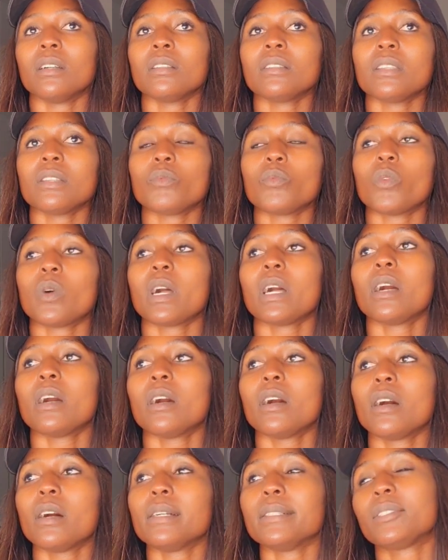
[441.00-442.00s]
Is it
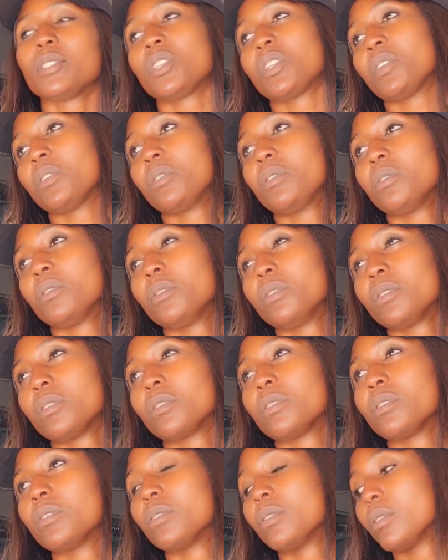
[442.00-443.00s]
what? 2?
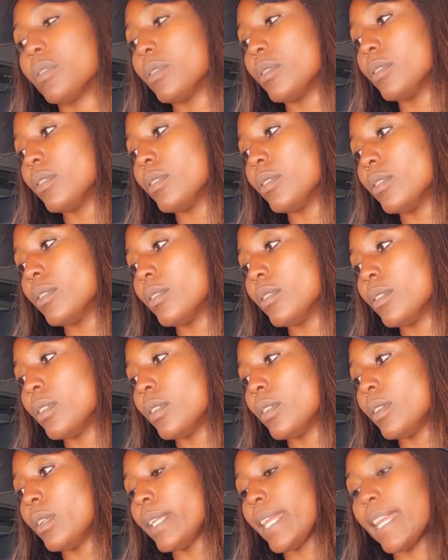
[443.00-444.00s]

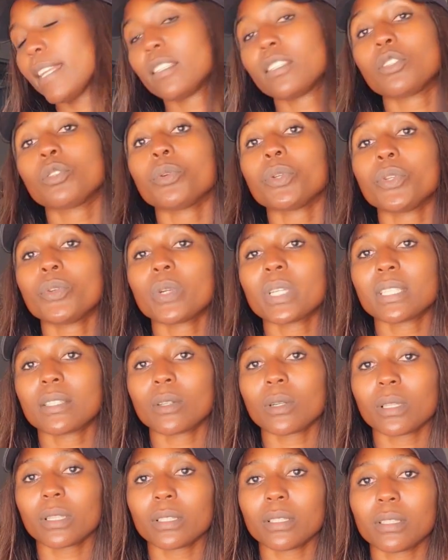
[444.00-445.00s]
Yeah, it's 2 US
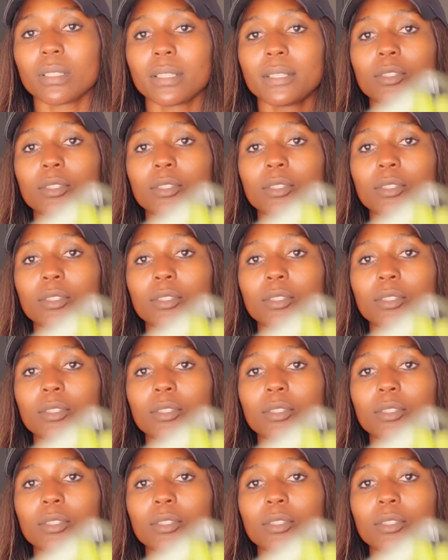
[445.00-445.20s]
dollars.